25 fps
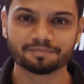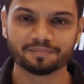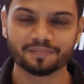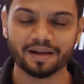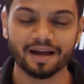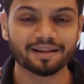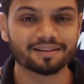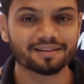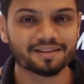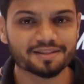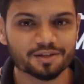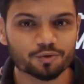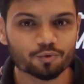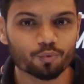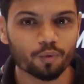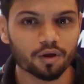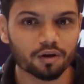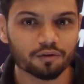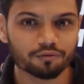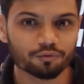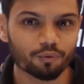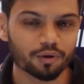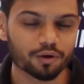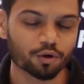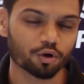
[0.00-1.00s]
And this is
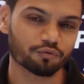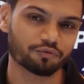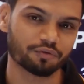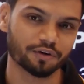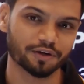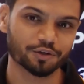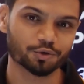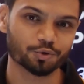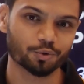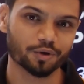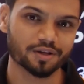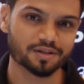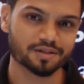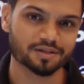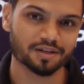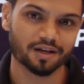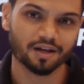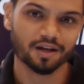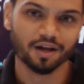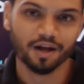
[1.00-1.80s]
one of it, students.